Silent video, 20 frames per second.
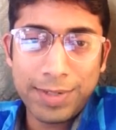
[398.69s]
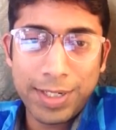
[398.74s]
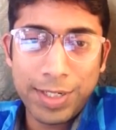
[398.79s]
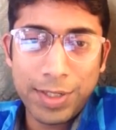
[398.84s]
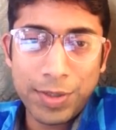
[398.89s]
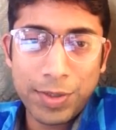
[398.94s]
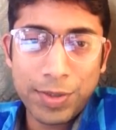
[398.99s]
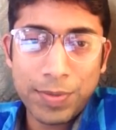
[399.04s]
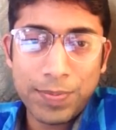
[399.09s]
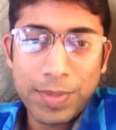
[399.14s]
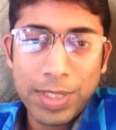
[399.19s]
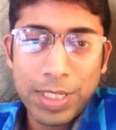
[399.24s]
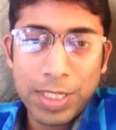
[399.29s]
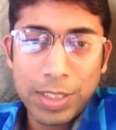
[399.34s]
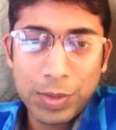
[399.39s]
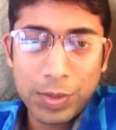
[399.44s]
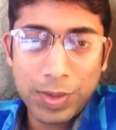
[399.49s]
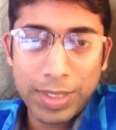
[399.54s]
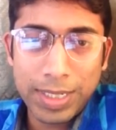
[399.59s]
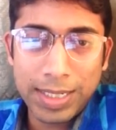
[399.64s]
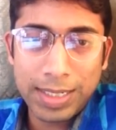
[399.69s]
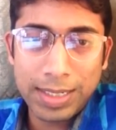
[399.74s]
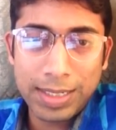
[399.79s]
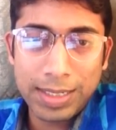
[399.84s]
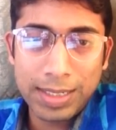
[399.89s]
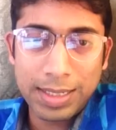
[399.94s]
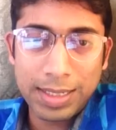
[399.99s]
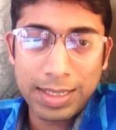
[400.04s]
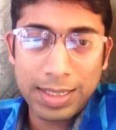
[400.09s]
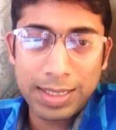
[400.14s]
video, you
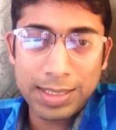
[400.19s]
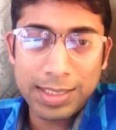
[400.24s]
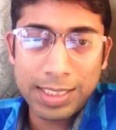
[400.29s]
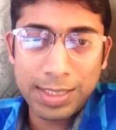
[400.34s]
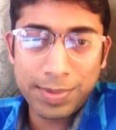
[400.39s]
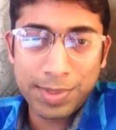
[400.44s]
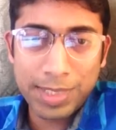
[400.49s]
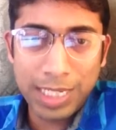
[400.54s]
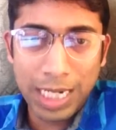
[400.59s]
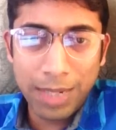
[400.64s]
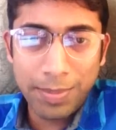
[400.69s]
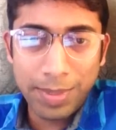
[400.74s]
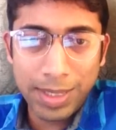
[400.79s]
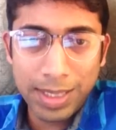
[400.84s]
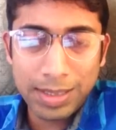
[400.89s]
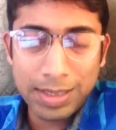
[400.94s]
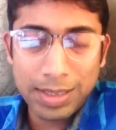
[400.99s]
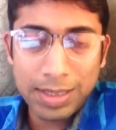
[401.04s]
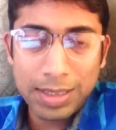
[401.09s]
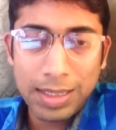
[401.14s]
can subscribe it.